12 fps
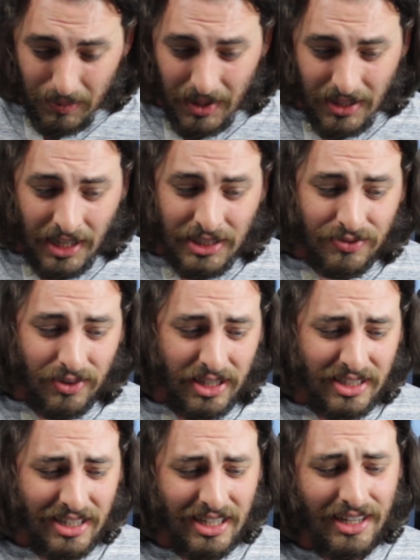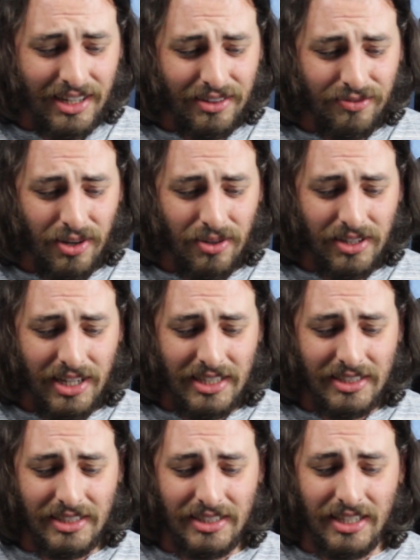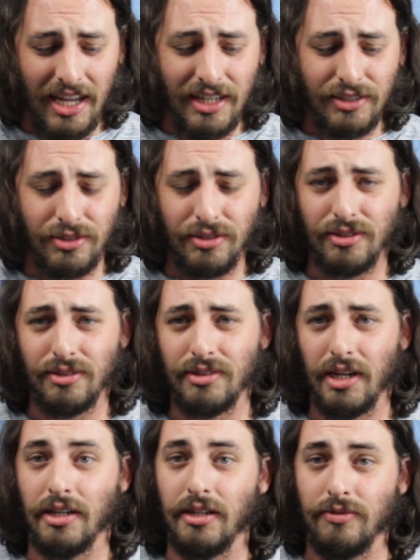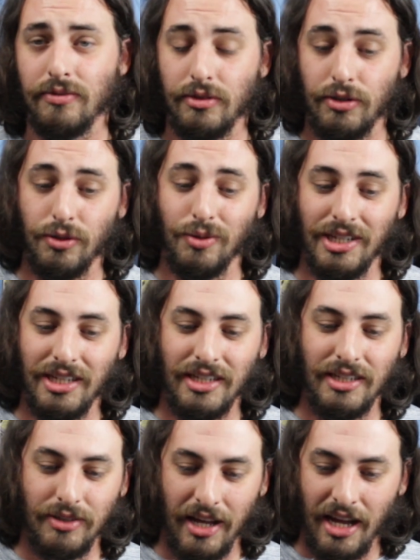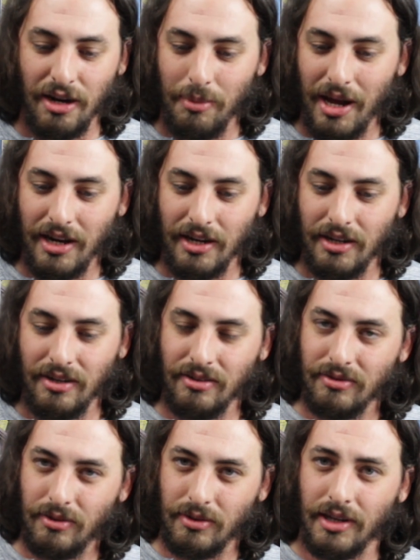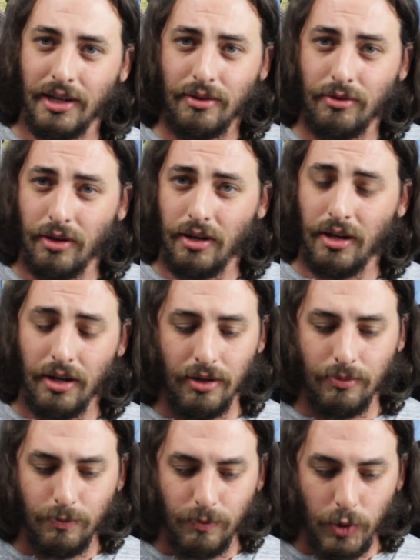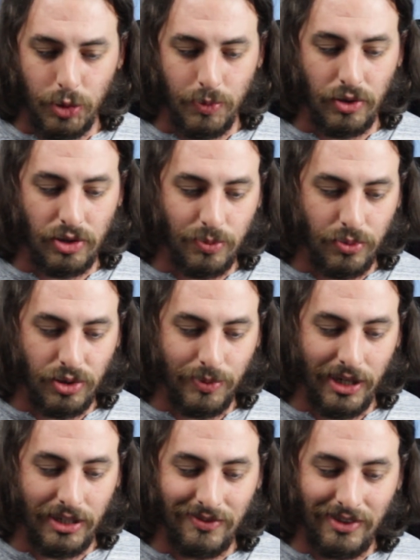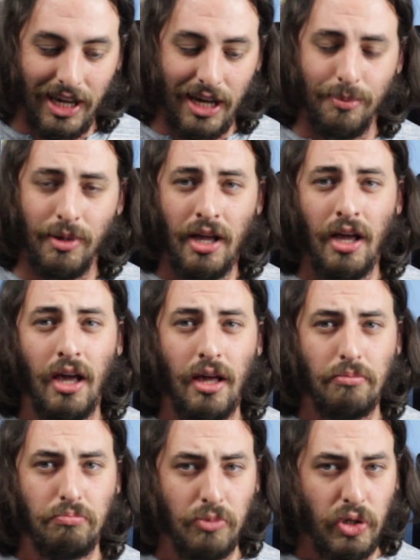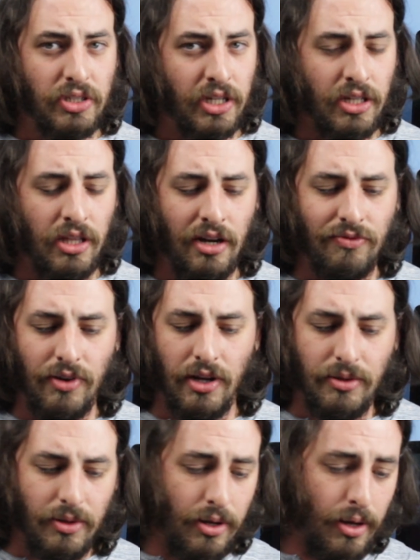That's fun. The Fallen Aces Gangster, kind of 2D animated looking first-person perspective game, looks like a lot of fun.